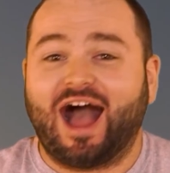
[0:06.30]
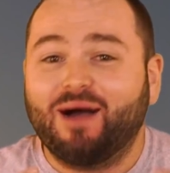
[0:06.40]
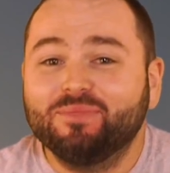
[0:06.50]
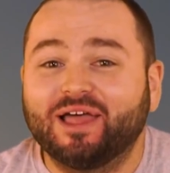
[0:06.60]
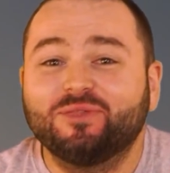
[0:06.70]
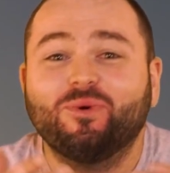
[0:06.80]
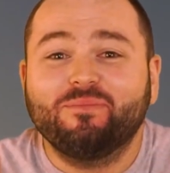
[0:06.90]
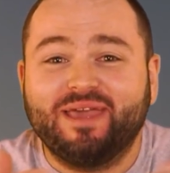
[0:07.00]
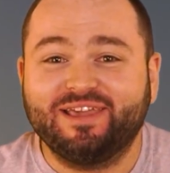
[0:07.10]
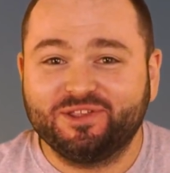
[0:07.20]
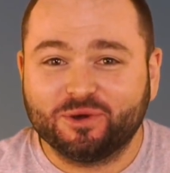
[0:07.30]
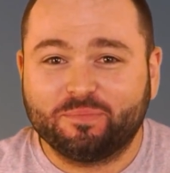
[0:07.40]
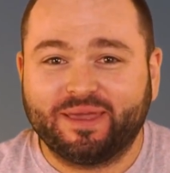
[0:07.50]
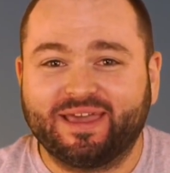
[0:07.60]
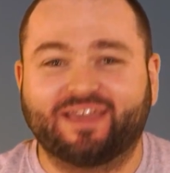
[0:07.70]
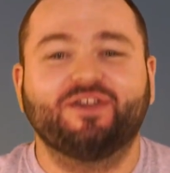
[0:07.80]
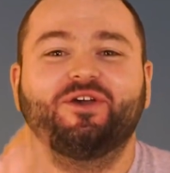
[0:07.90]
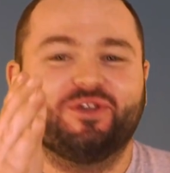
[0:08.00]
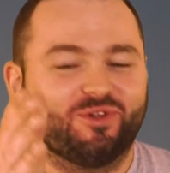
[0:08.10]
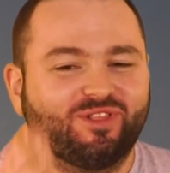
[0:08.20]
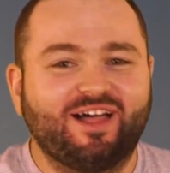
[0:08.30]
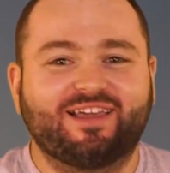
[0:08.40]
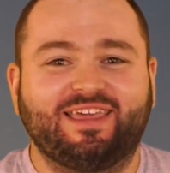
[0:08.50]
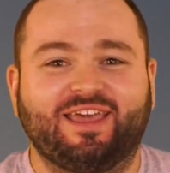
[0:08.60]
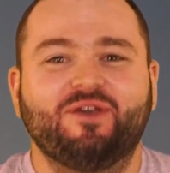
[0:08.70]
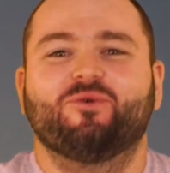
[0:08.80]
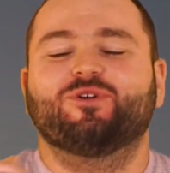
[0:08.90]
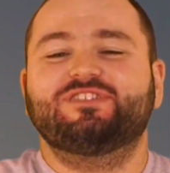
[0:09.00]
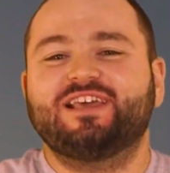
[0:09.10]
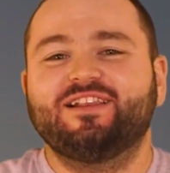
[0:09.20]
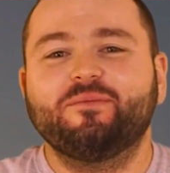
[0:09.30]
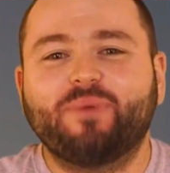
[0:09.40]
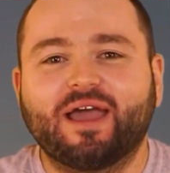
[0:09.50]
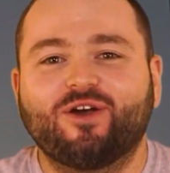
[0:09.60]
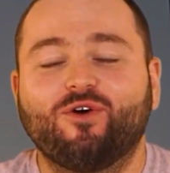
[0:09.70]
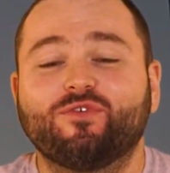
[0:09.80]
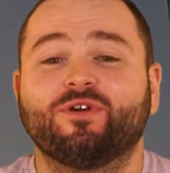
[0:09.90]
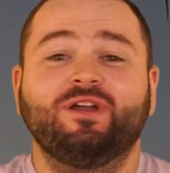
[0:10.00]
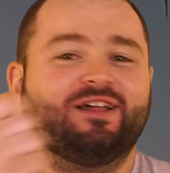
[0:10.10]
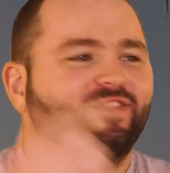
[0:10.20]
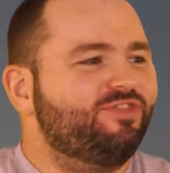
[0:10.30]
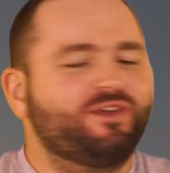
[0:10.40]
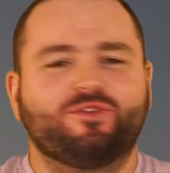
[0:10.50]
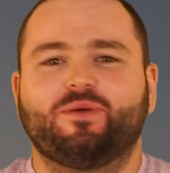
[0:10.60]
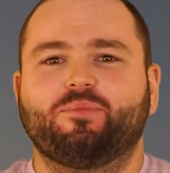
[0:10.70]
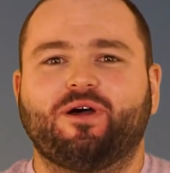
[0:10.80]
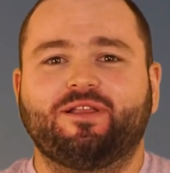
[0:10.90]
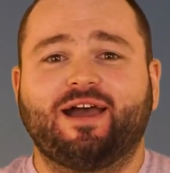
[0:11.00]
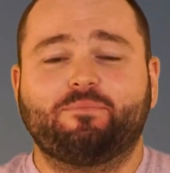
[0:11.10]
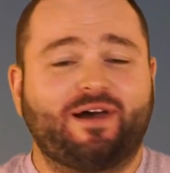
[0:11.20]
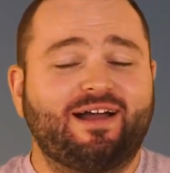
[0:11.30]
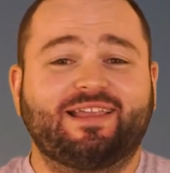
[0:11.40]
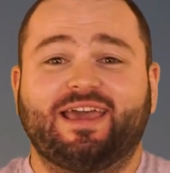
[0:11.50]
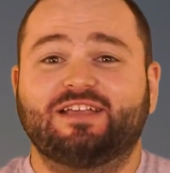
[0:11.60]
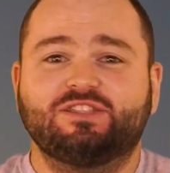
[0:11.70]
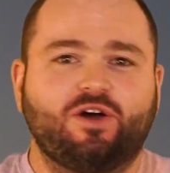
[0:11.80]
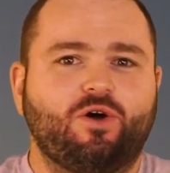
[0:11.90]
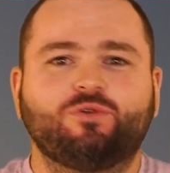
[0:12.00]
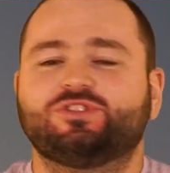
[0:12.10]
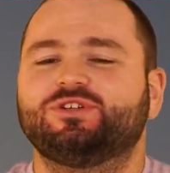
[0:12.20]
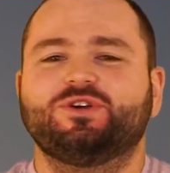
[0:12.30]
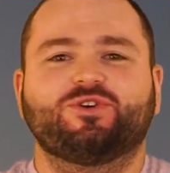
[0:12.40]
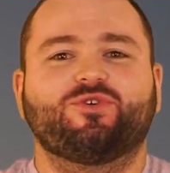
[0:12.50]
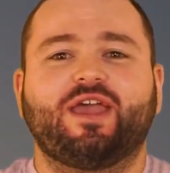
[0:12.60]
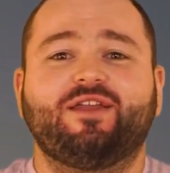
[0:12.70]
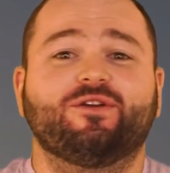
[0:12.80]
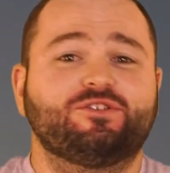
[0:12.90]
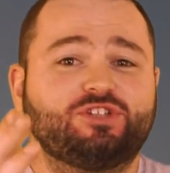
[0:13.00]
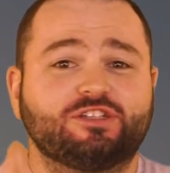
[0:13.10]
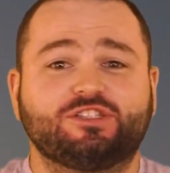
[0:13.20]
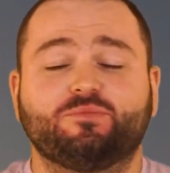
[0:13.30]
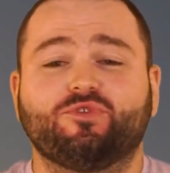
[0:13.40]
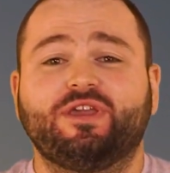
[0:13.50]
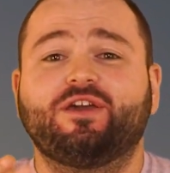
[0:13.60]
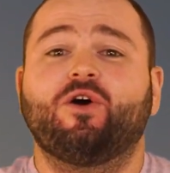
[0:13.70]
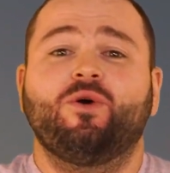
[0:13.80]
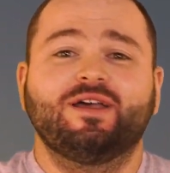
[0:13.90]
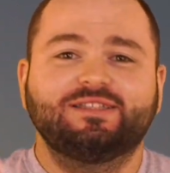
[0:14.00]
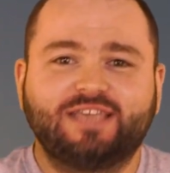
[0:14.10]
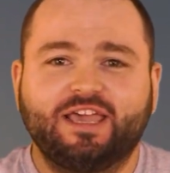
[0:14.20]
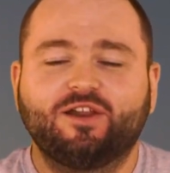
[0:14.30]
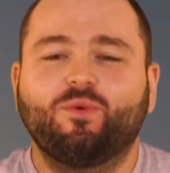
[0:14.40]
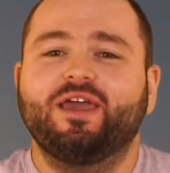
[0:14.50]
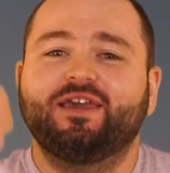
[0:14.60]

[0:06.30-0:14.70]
I'm not the one making your pick. You're lucky. We're sending it back over. Thicker Than Blood Cup podcast host, creator, Justin Morieko. Take it away.